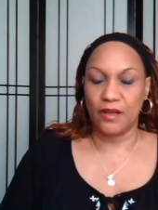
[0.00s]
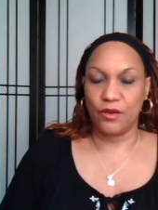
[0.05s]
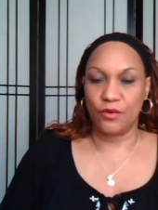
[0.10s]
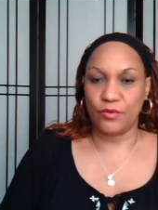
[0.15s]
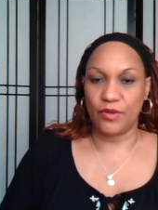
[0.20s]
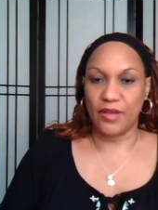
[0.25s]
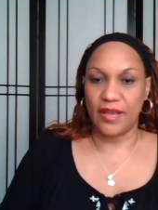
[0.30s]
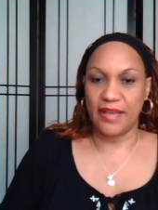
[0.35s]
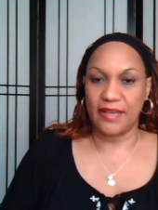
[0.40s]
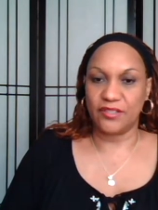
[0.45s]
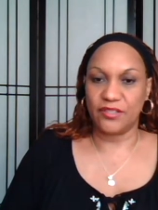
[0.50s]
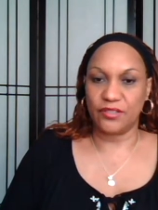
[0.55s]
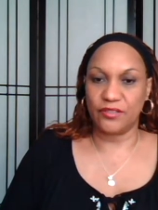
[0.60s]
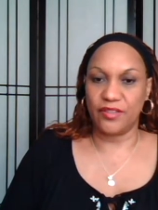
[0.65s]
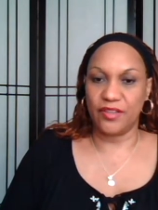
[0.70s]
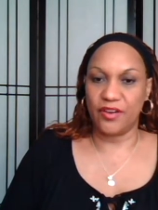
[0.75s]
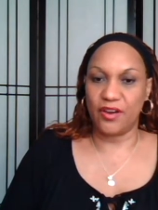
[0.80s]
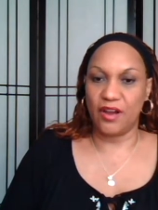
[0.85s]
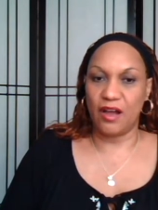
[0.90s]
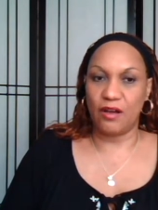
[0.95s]
Okay,
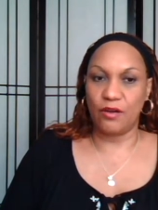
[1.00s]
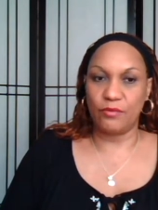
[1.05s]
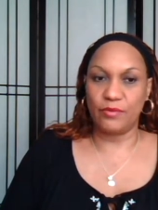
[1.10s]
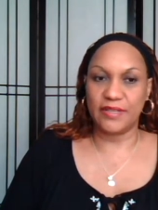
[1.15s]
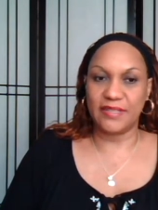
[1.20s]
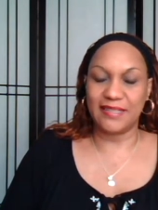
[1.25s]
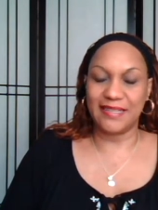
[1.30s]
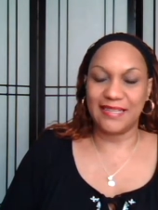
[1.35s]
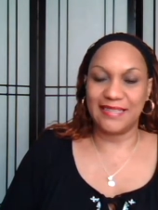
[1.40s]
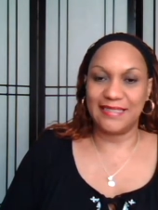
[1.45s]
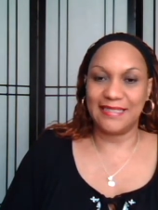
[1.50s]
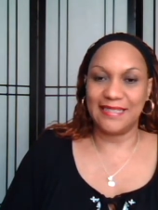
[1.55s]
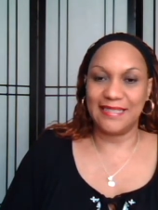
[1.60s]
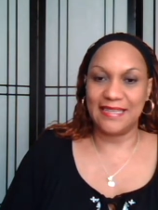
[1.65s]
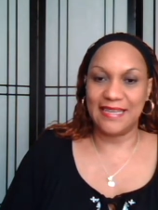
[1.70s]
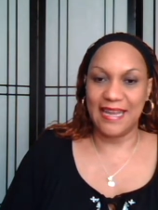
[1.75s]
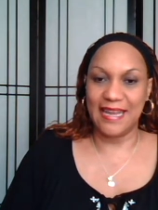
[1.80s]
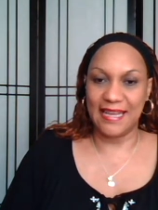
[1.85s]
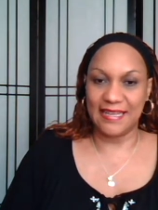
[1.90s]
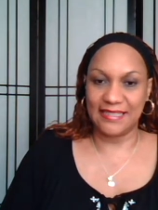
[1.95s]
so they're always
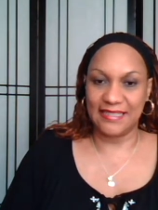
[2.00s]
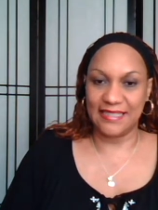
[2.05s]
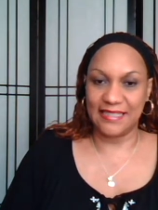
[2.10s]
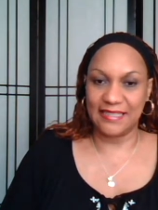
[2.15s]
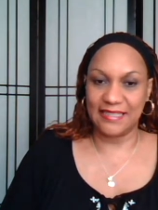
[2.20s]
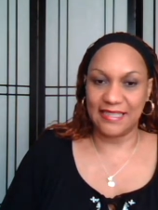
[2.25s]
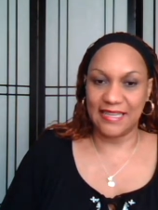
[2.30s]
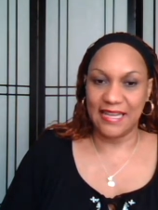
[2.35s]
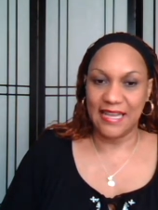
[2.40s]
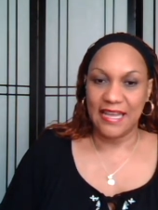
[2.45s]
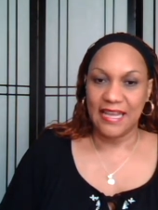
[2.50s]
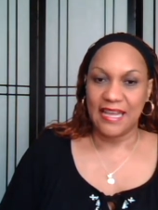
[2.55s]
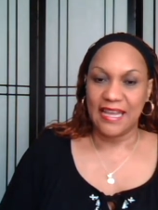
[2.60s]
connected,